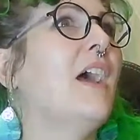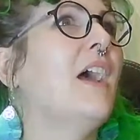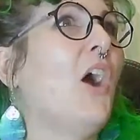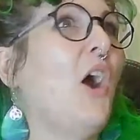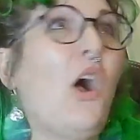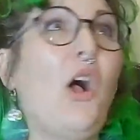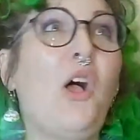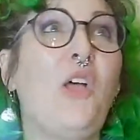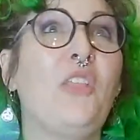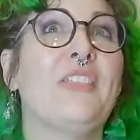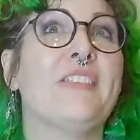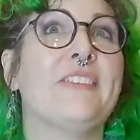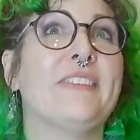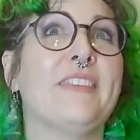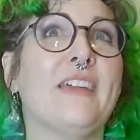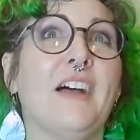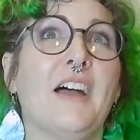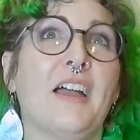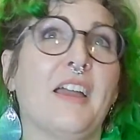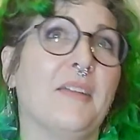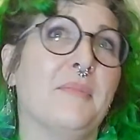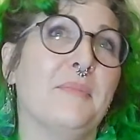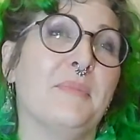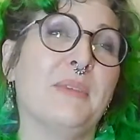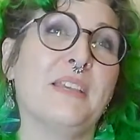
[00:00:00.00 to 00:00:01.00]
All the
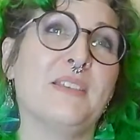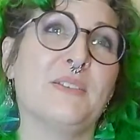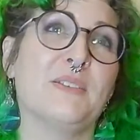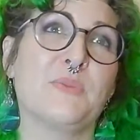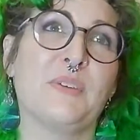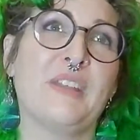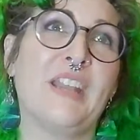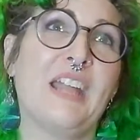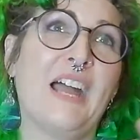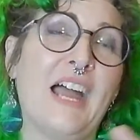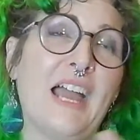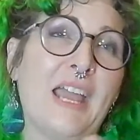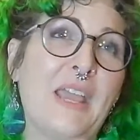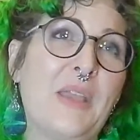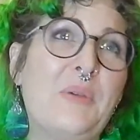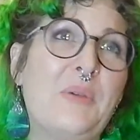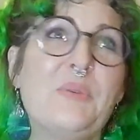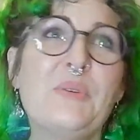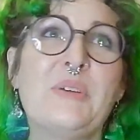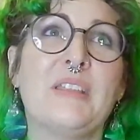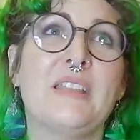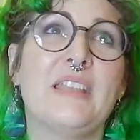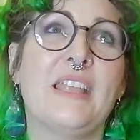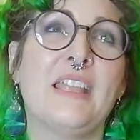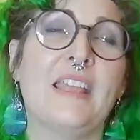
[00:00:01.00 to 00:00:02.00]
time. Because when I
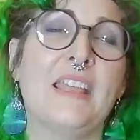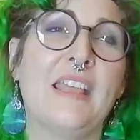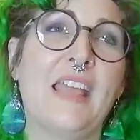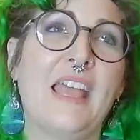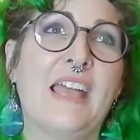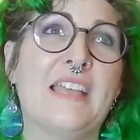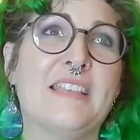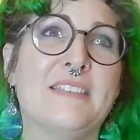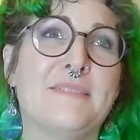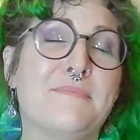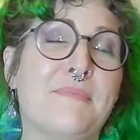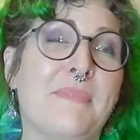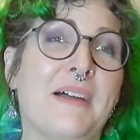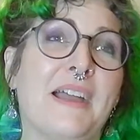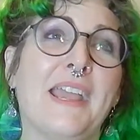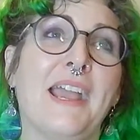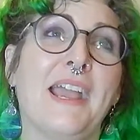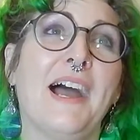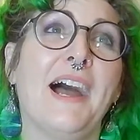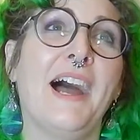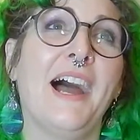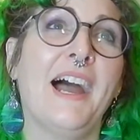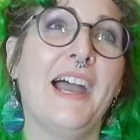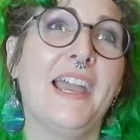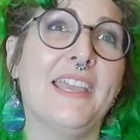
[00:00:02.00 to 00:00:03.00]
would, at my
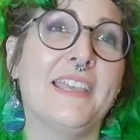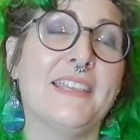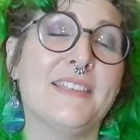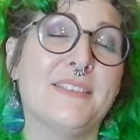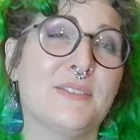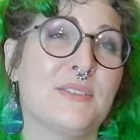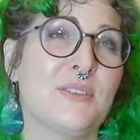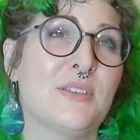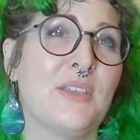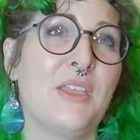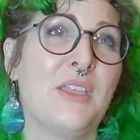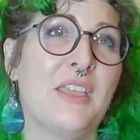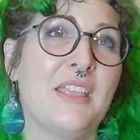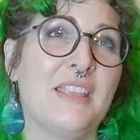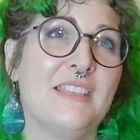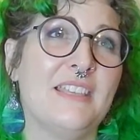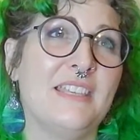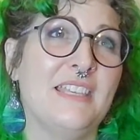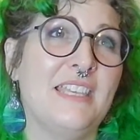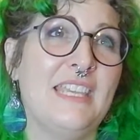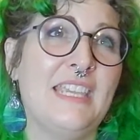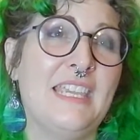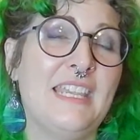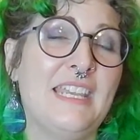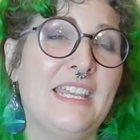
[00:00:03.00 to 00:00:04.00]
highest,
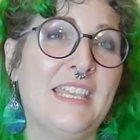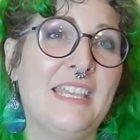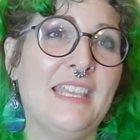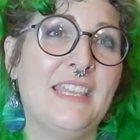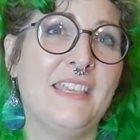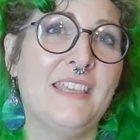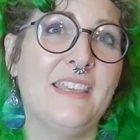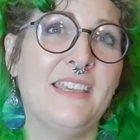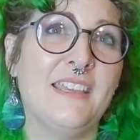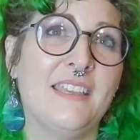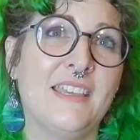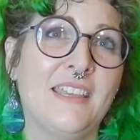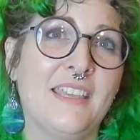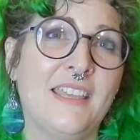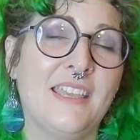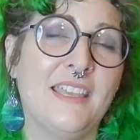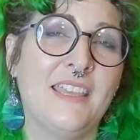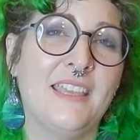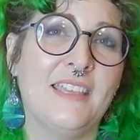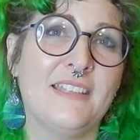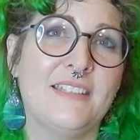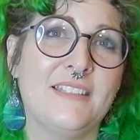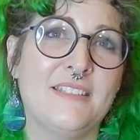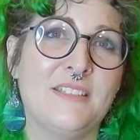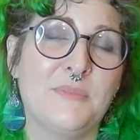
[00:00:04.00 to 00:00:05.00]
needing
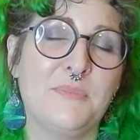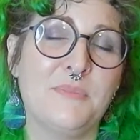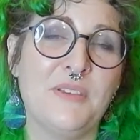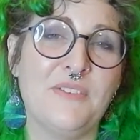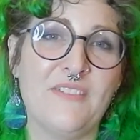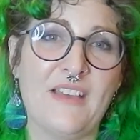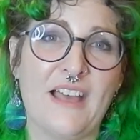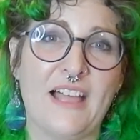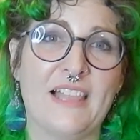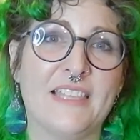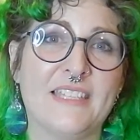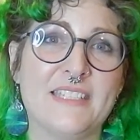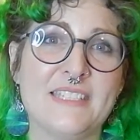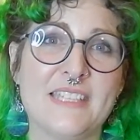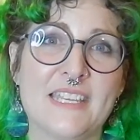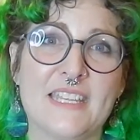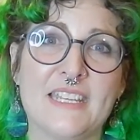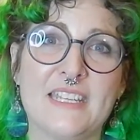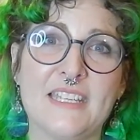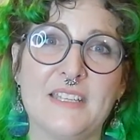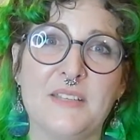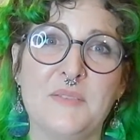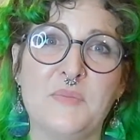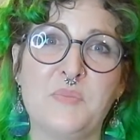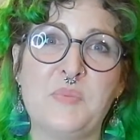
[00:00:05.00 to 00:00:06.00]
to be
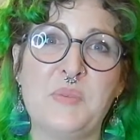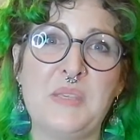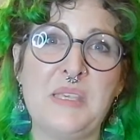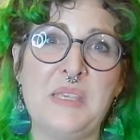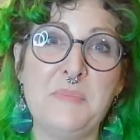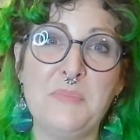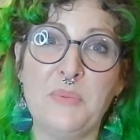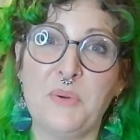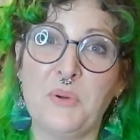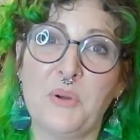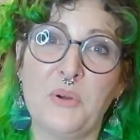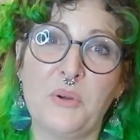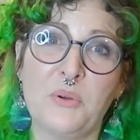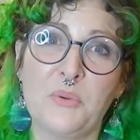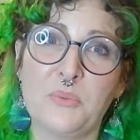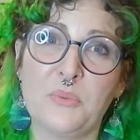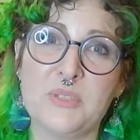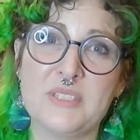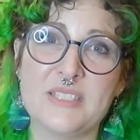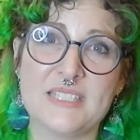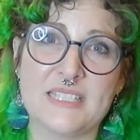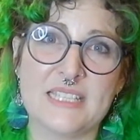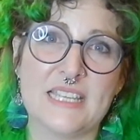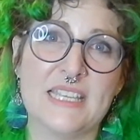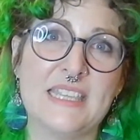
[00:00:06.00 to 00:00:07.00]
validated, people
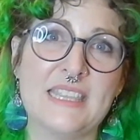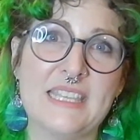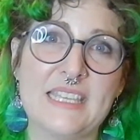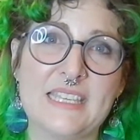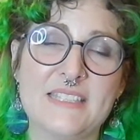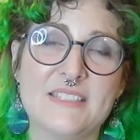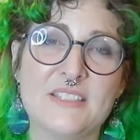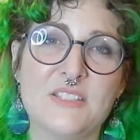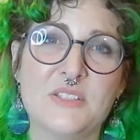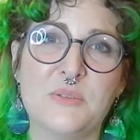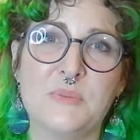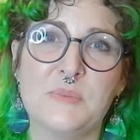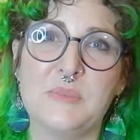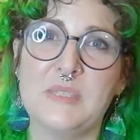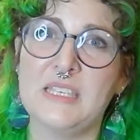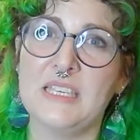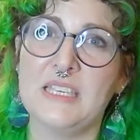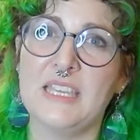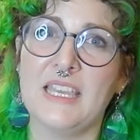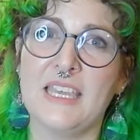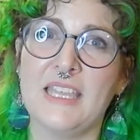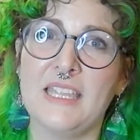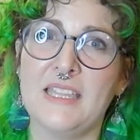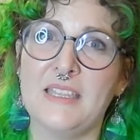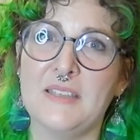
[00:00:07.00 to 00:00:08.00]
would say things to
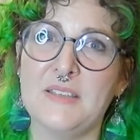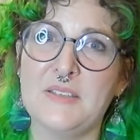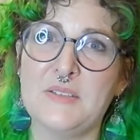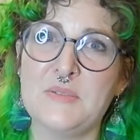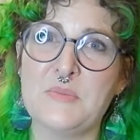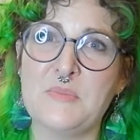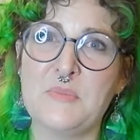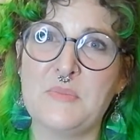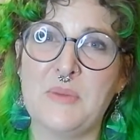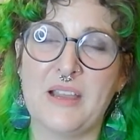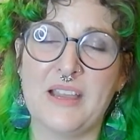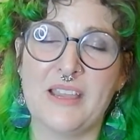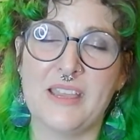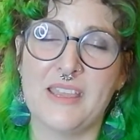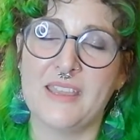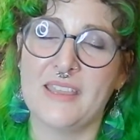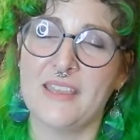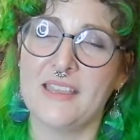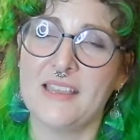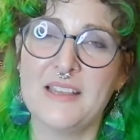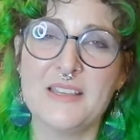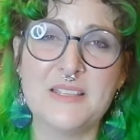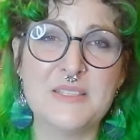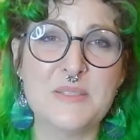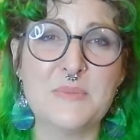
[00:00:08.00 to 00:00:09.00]
me, and my
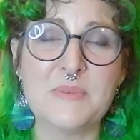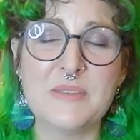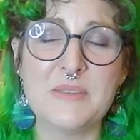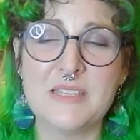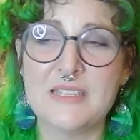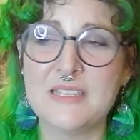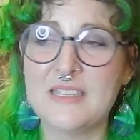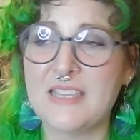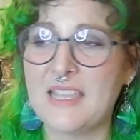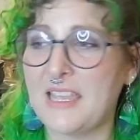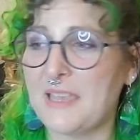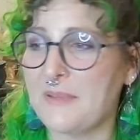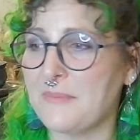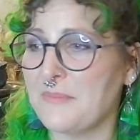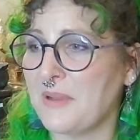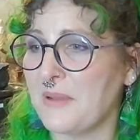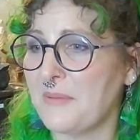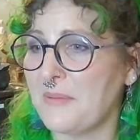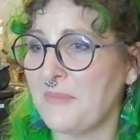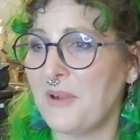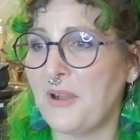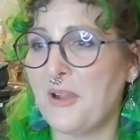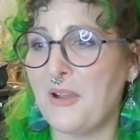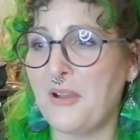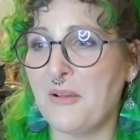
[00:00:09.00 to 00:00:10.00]
husband and my
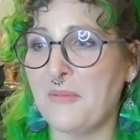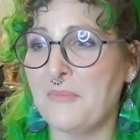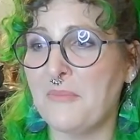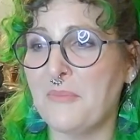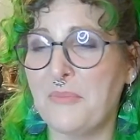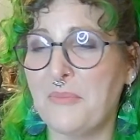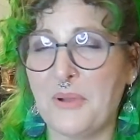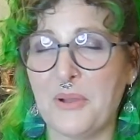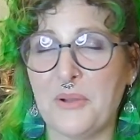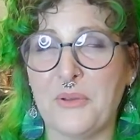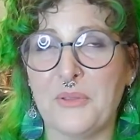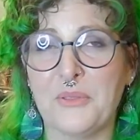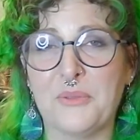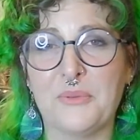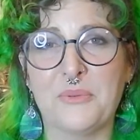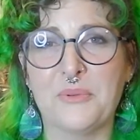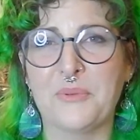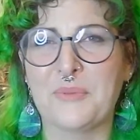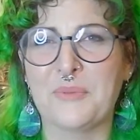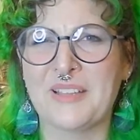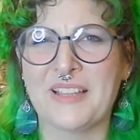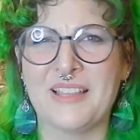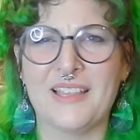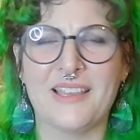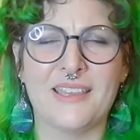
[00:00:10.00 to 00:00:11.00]
mom both
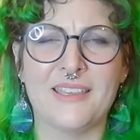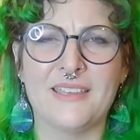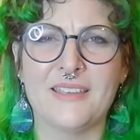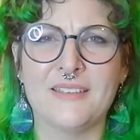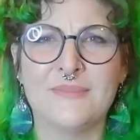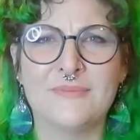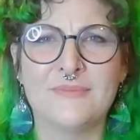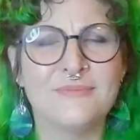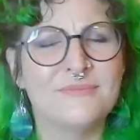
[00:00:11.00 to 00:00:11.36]
would be like,